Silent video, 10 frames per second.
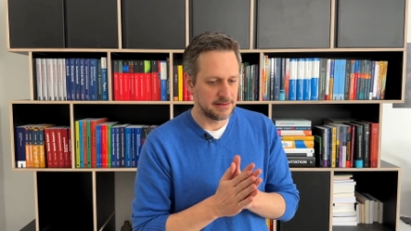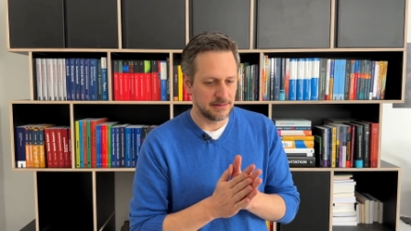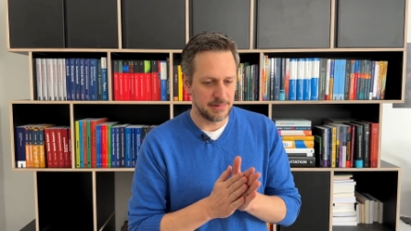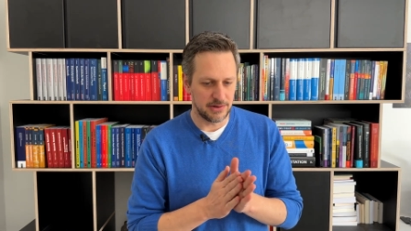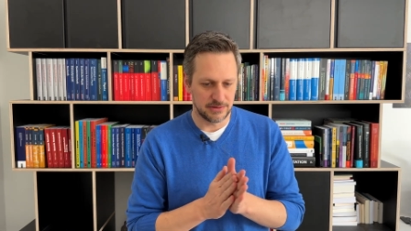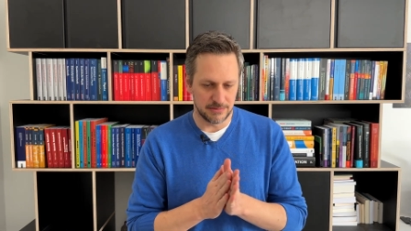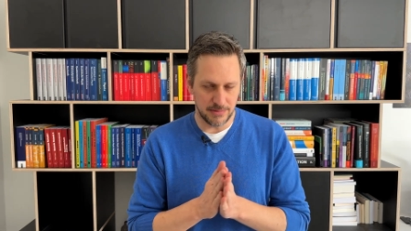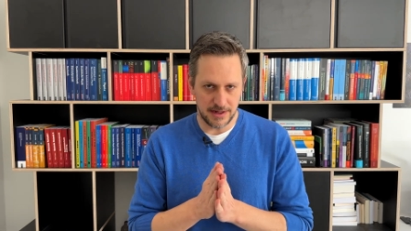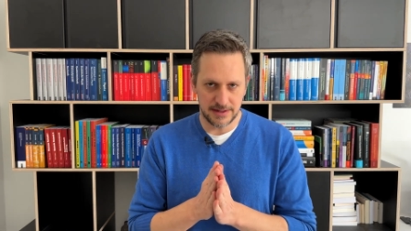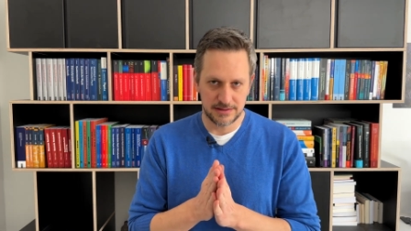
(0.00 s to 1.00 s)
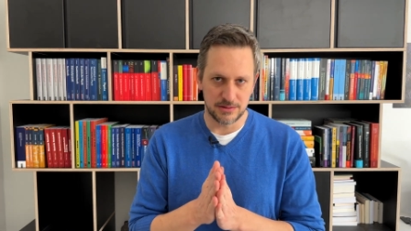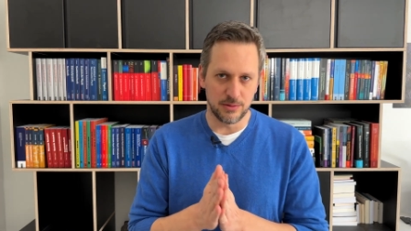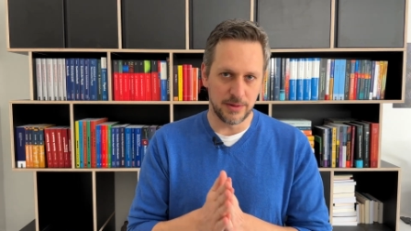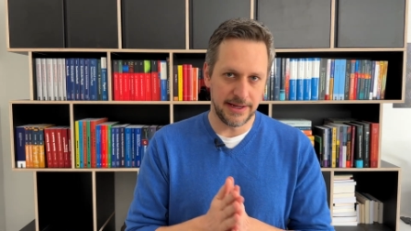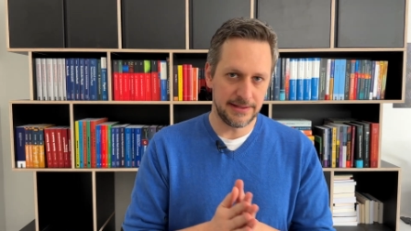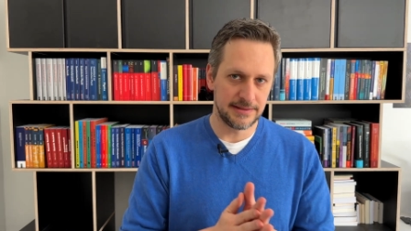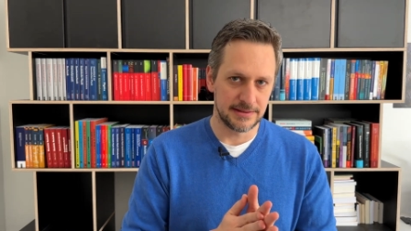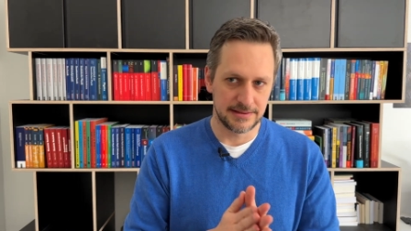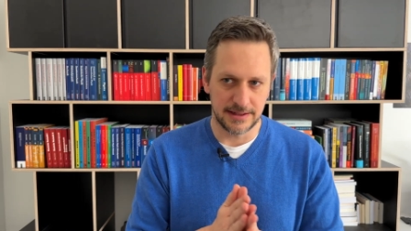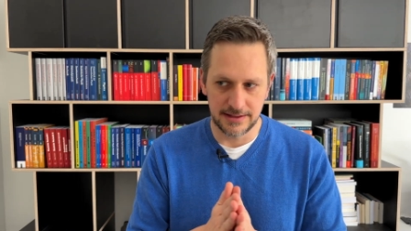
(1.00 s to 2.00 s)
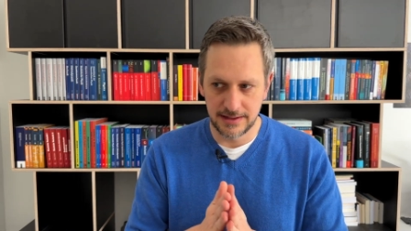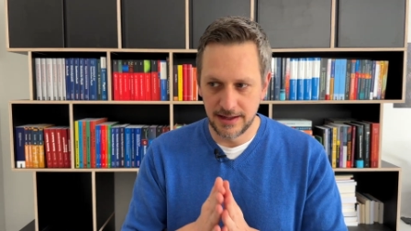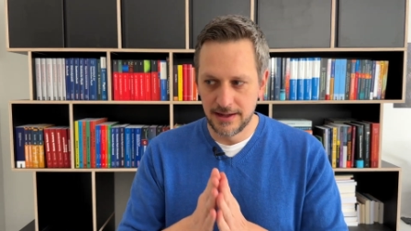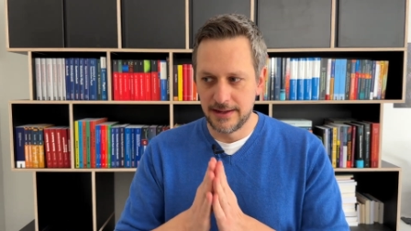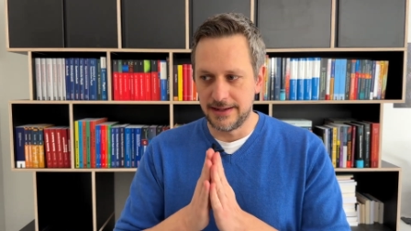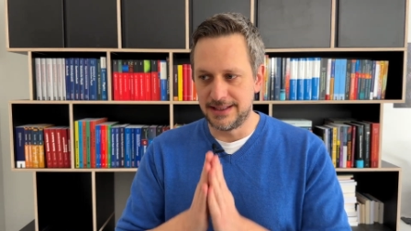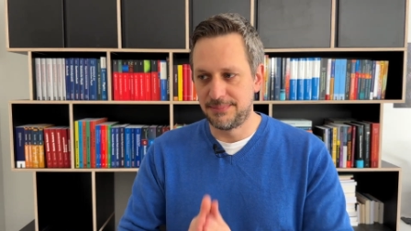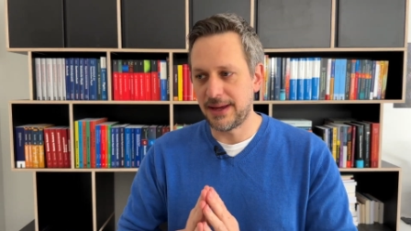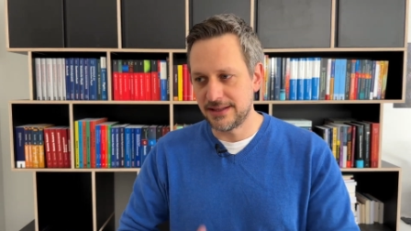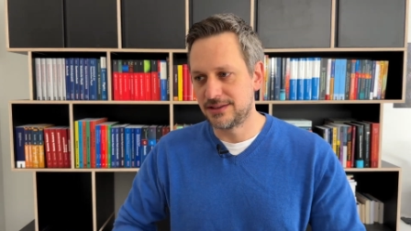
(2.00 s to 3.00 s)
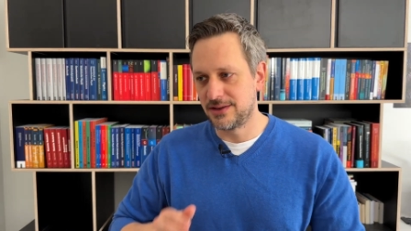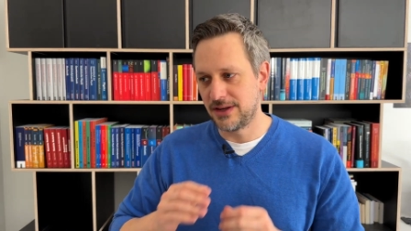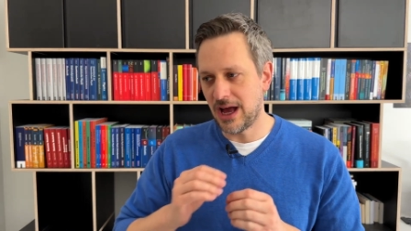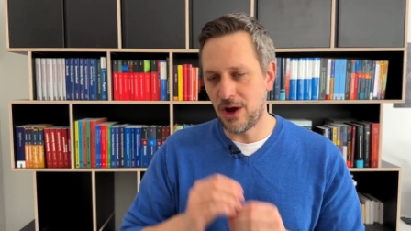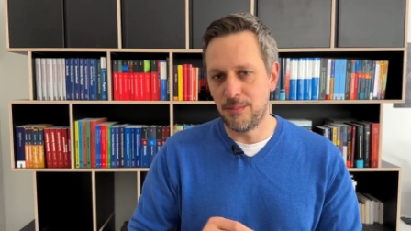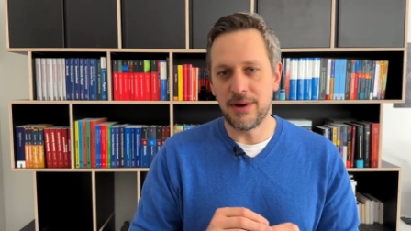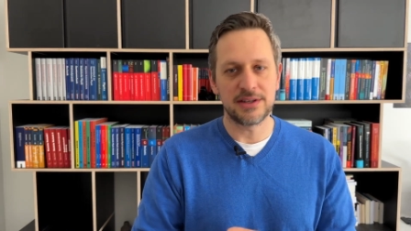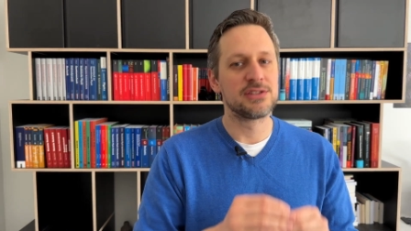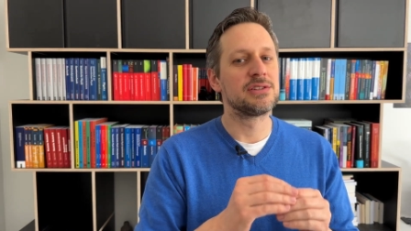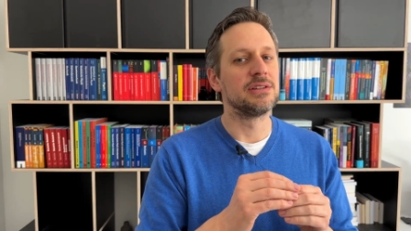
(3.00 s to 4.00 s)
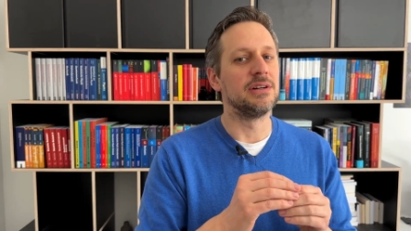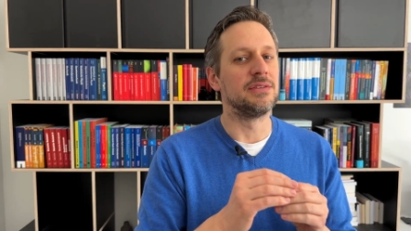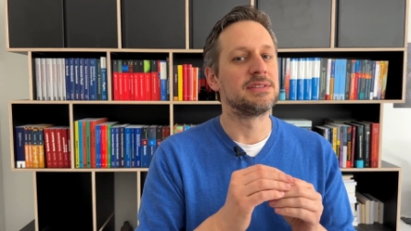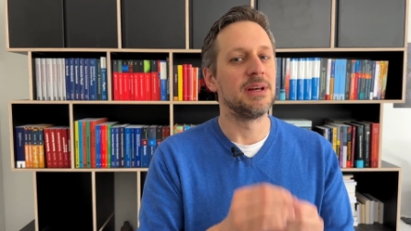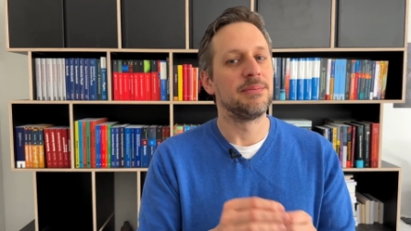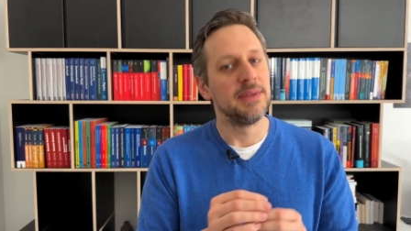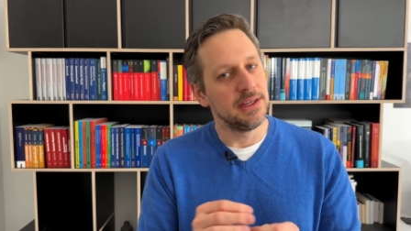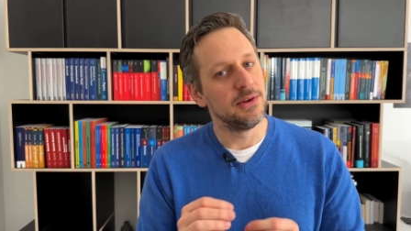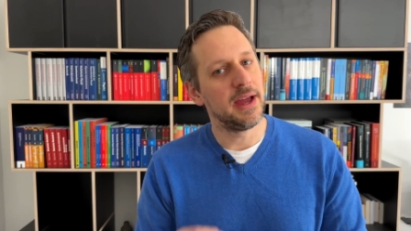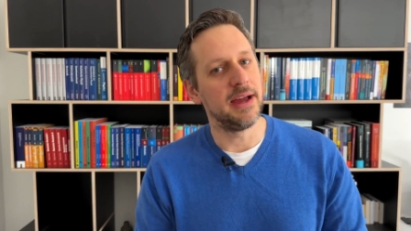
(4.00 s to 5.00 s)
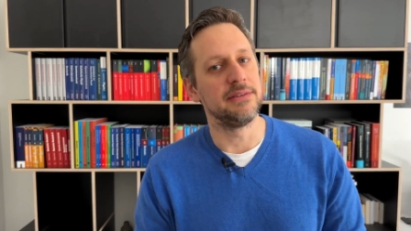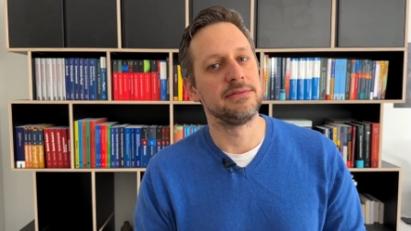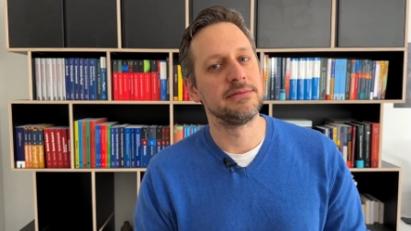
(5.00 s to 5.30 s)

about mass or weight is that it depends on how much of something you have.